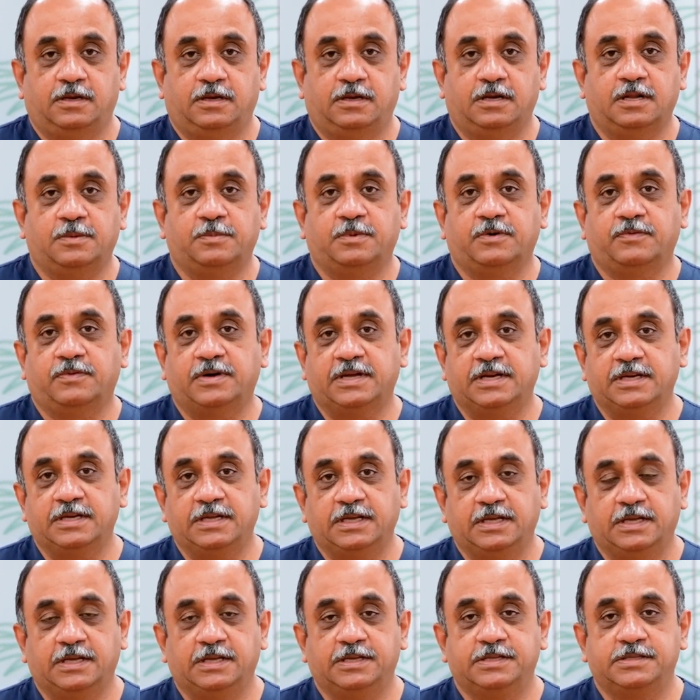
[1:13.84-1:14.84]
Number one
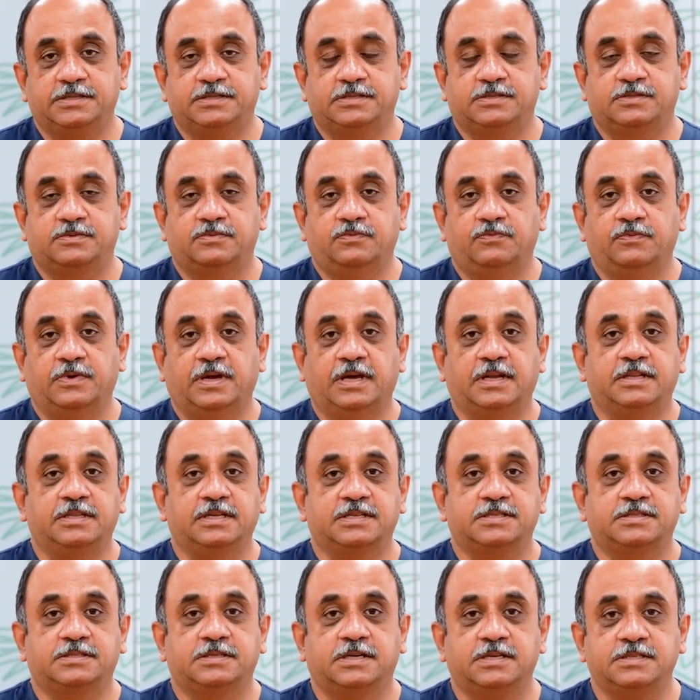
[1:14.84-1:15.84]
is where
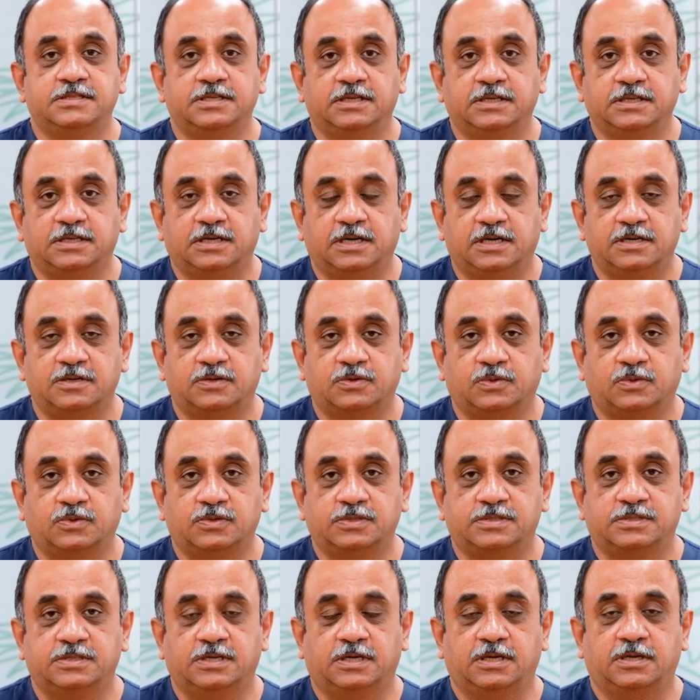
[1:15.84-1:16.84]
the surgeon
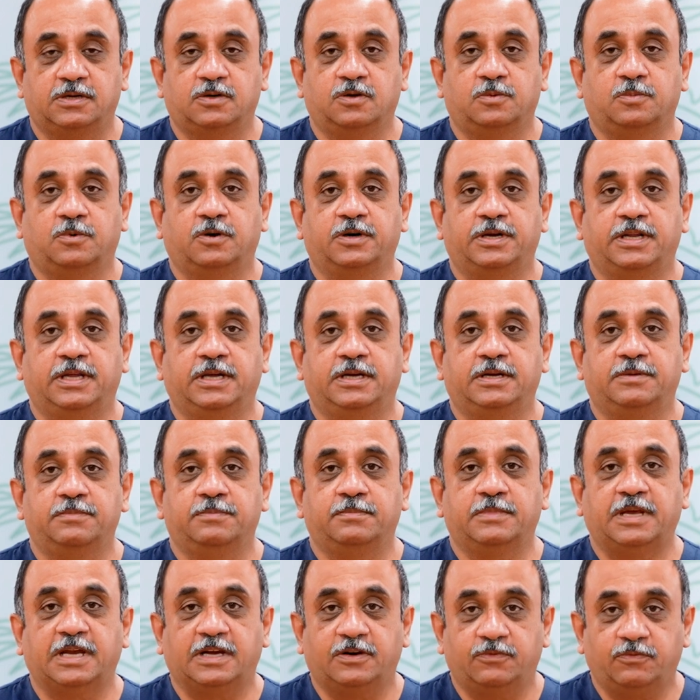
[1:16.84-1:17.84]
controls the robotic
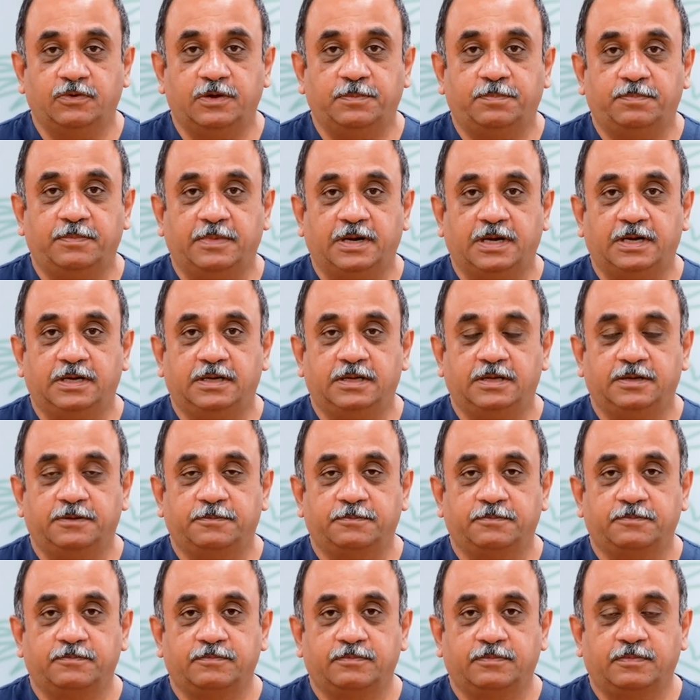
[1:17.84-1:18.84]
equipment,
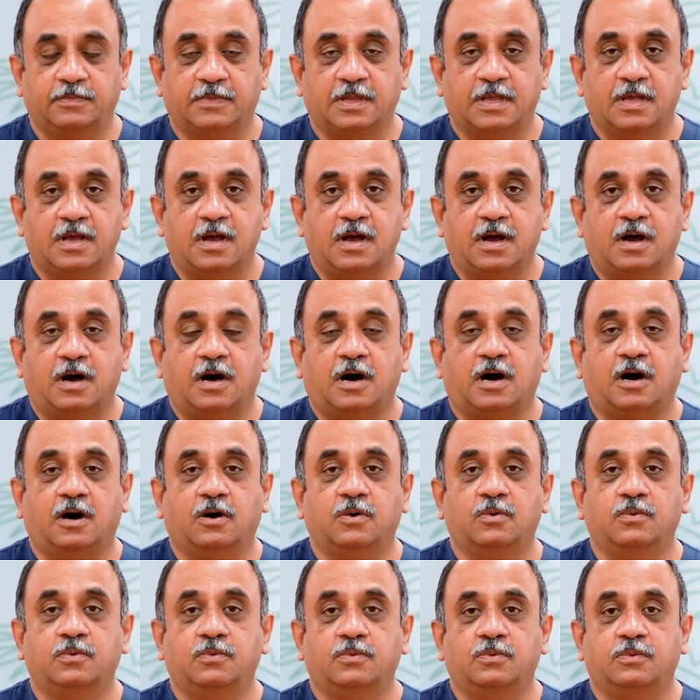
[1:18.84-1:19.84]

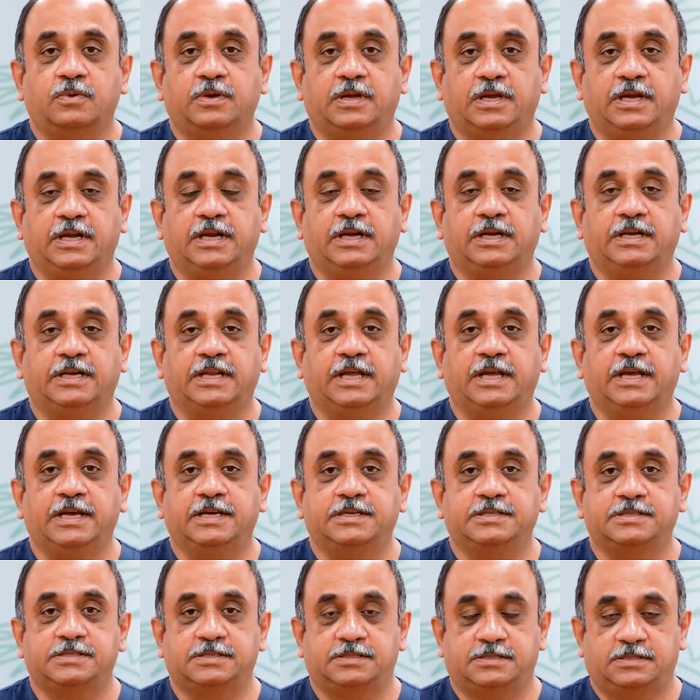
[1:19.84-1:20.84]
how he
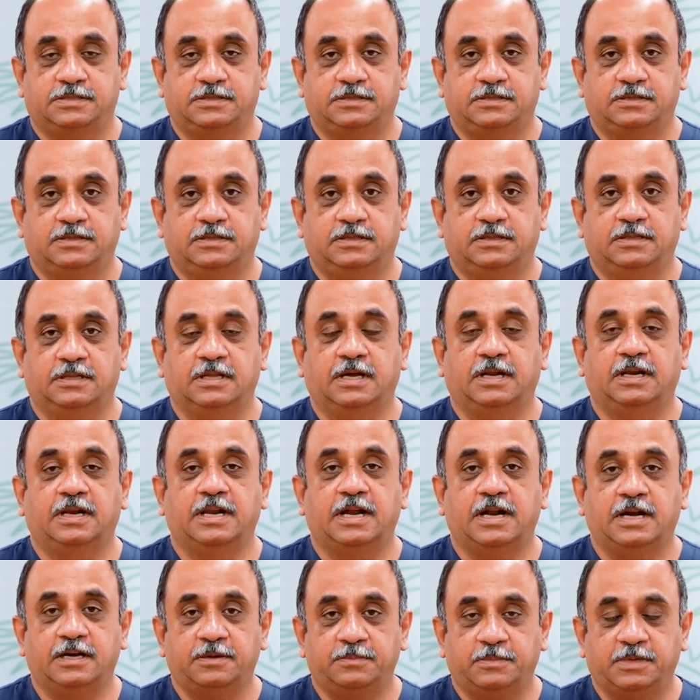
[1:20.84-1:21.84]
takes the
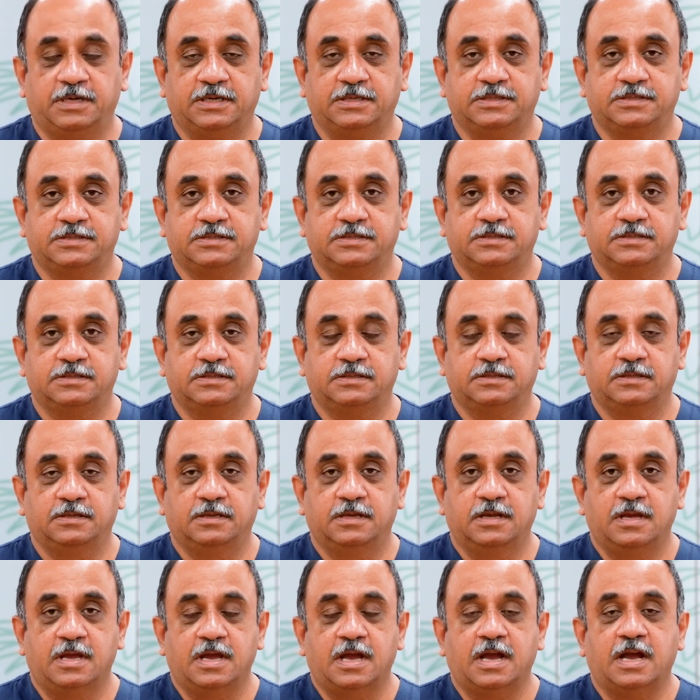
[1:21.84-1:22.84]
landmarks,
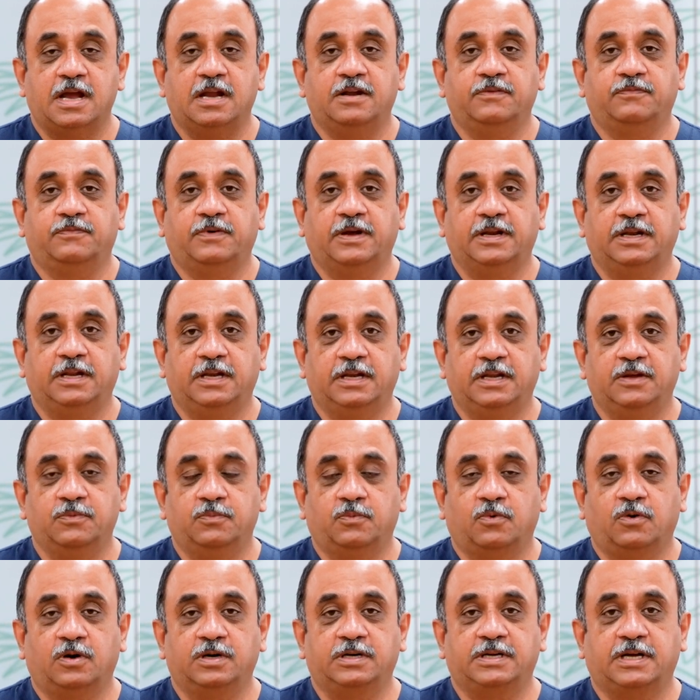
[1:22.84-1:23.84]
and finally
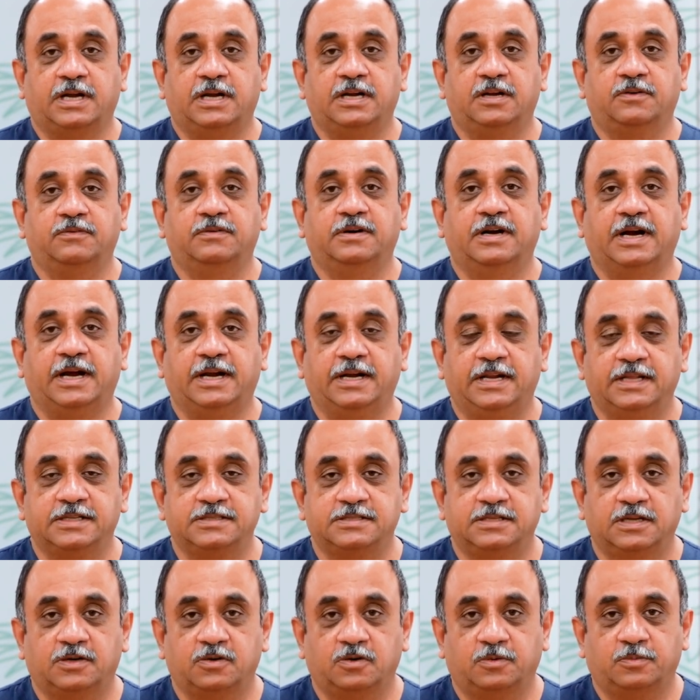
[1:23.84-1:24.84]
what kind of
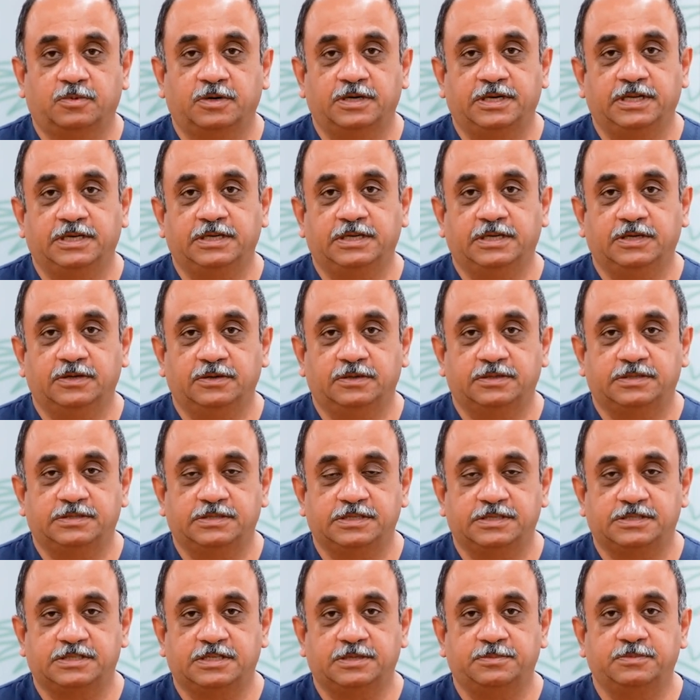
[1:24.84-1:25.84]
guidance the robotic
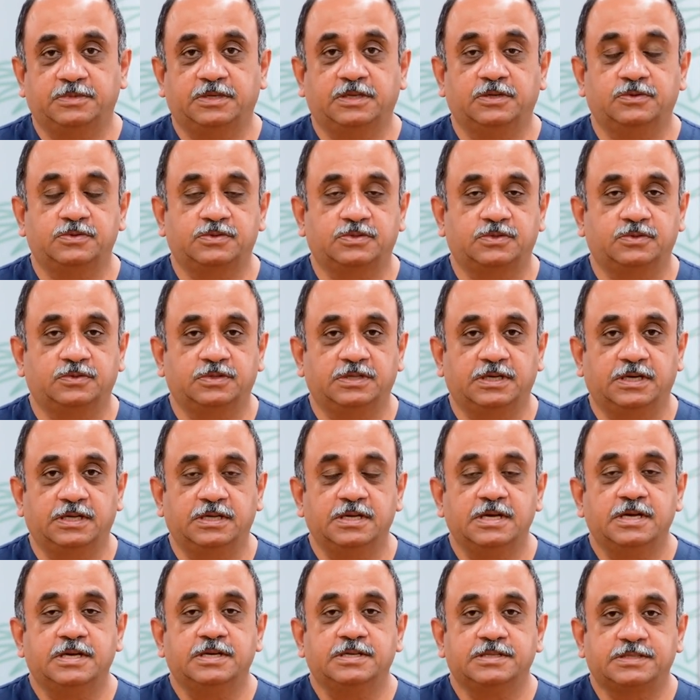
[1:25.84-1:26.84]
system gives to
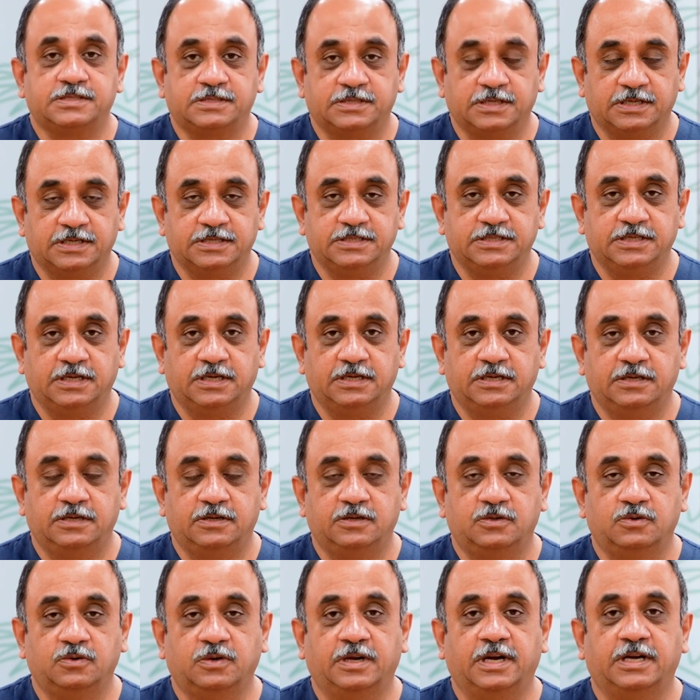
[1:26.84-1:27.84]
the surgeon
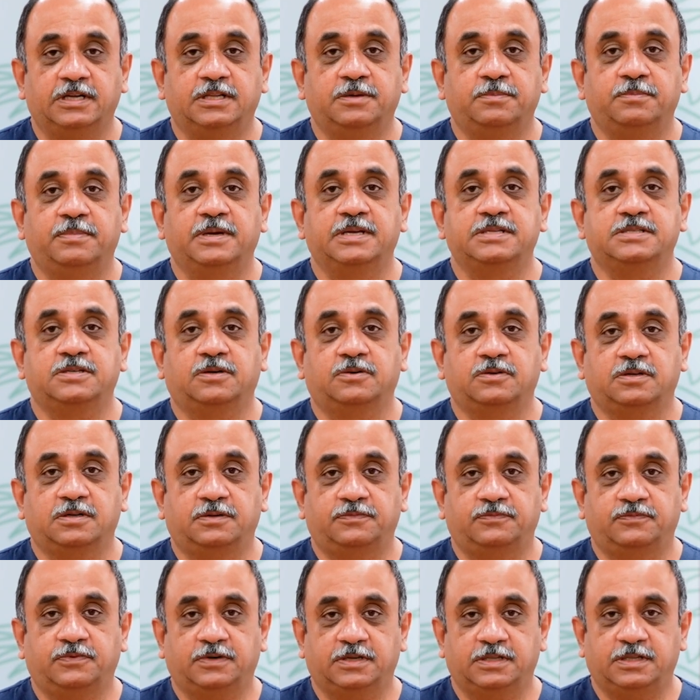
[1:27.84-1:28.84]
to get the best
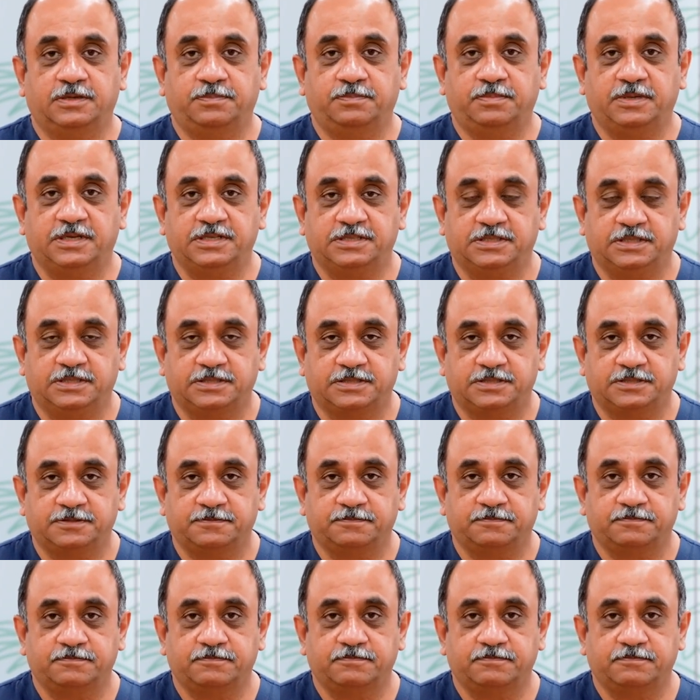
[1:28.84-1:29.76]
outcome for the patients.